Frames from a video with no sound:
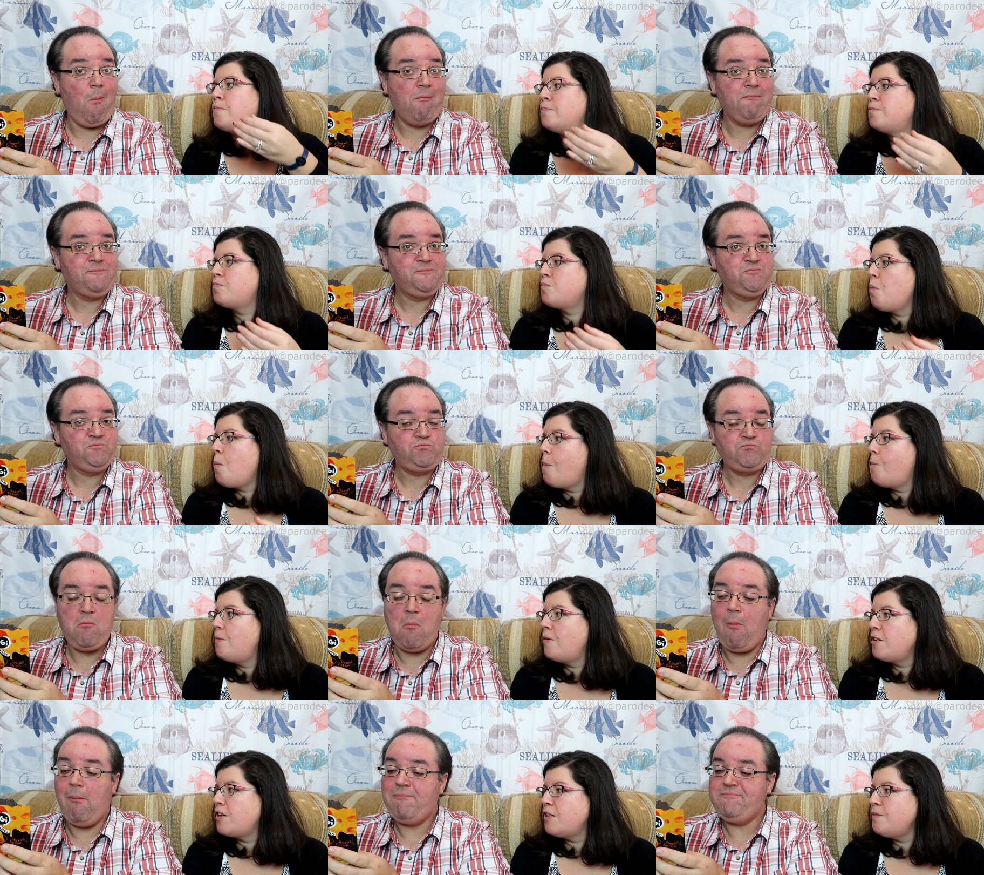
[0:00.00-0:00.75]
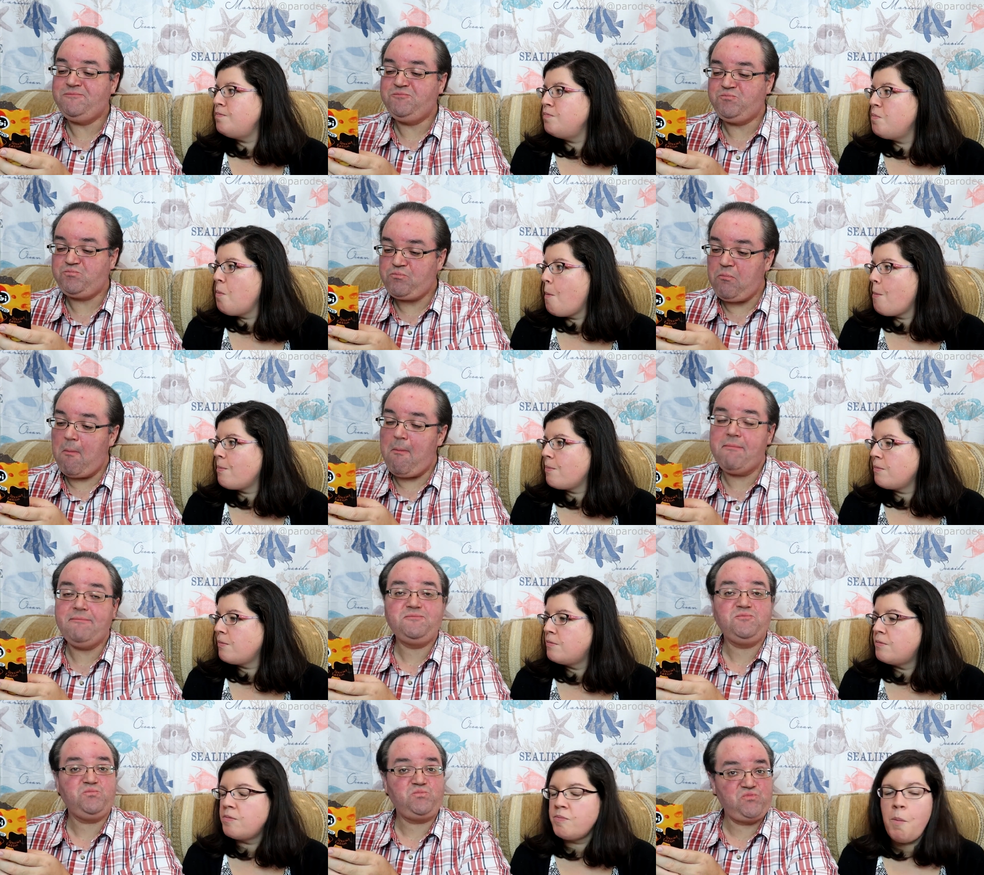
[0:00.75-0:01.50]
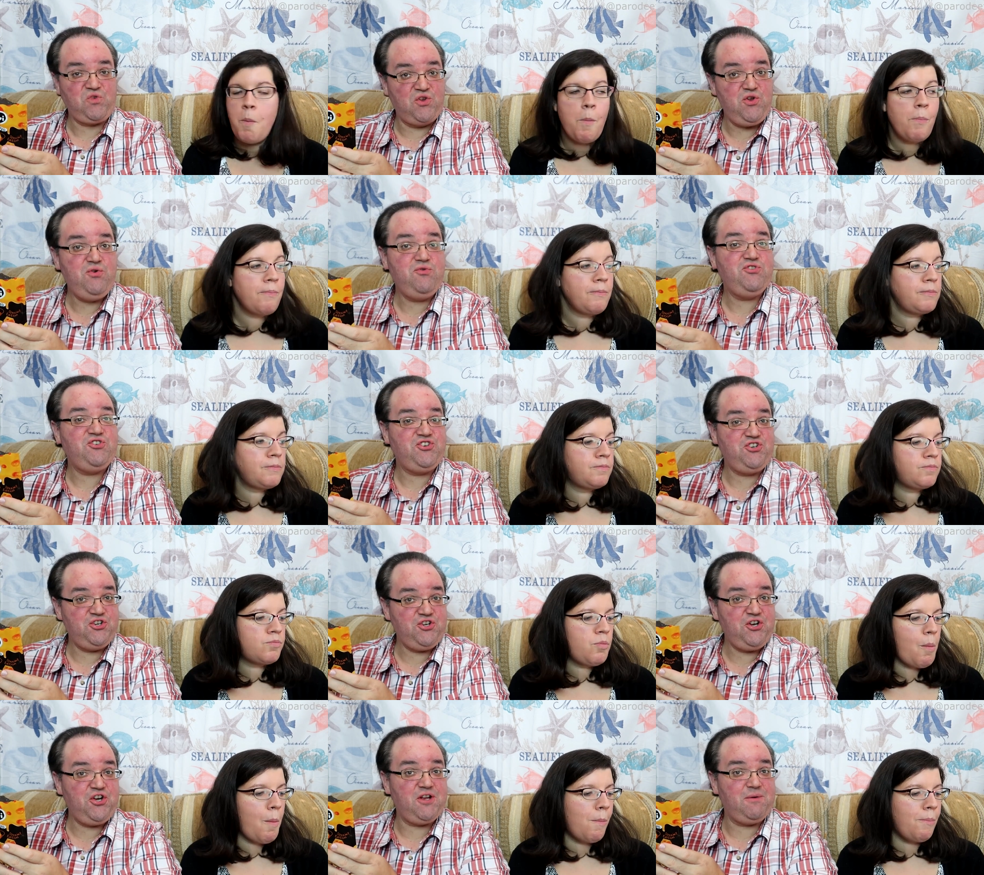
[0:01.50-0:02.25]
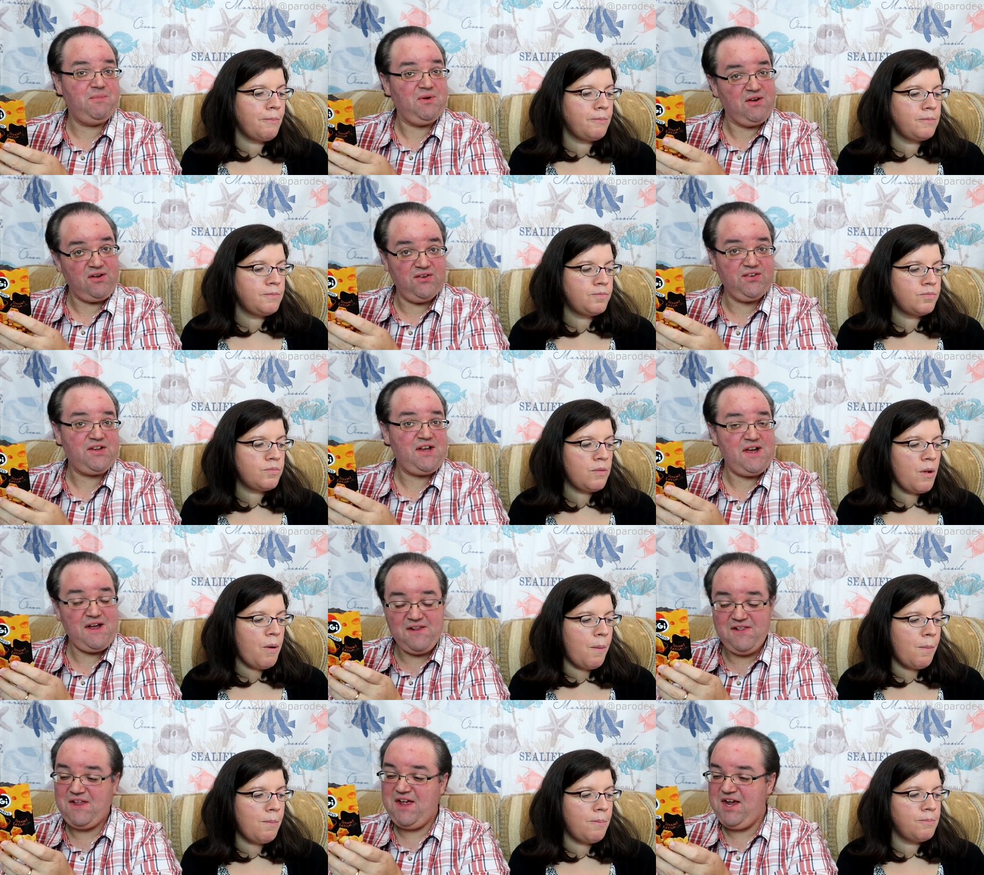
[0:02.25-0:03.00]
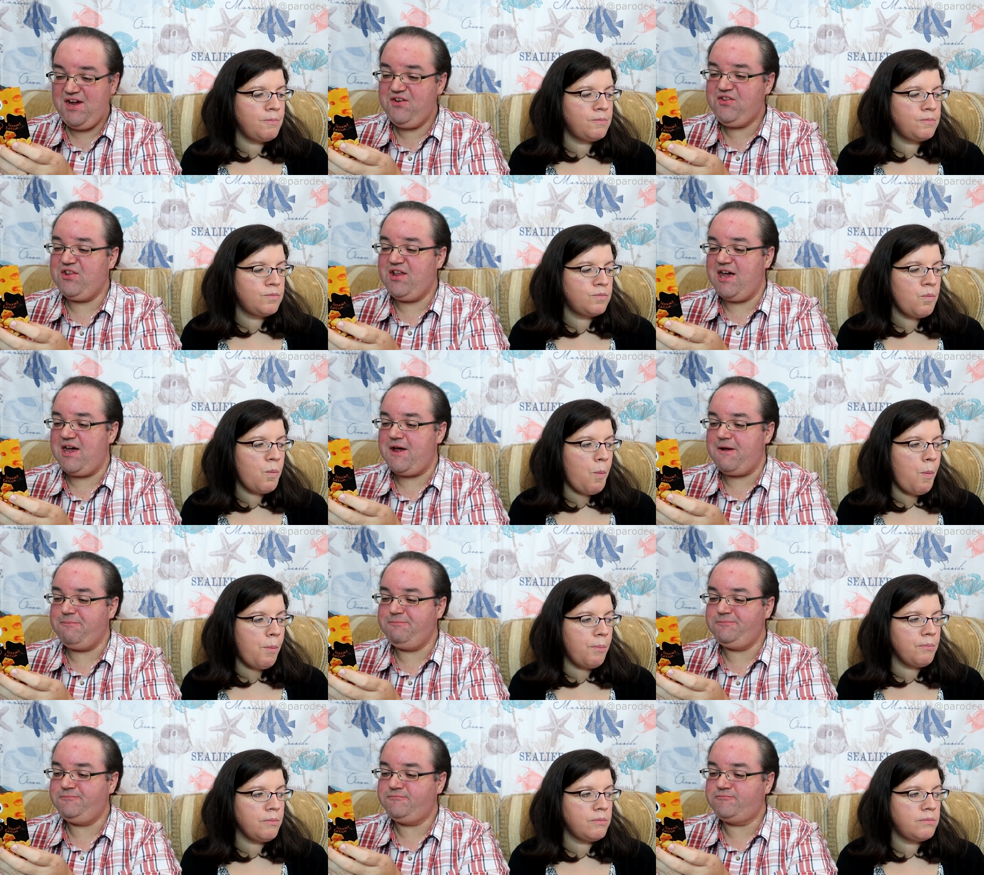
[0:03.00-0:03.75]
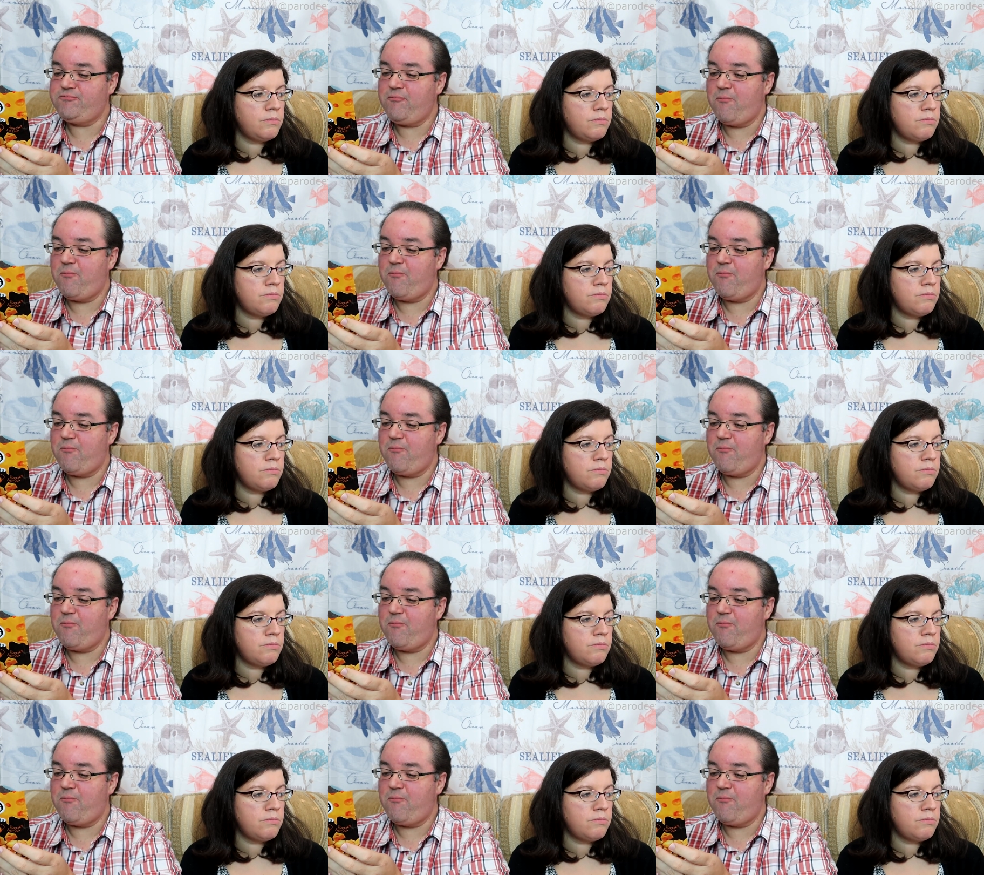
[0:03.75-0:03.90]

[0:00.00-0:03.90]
Speaker 1: Am I good? You should because I like that.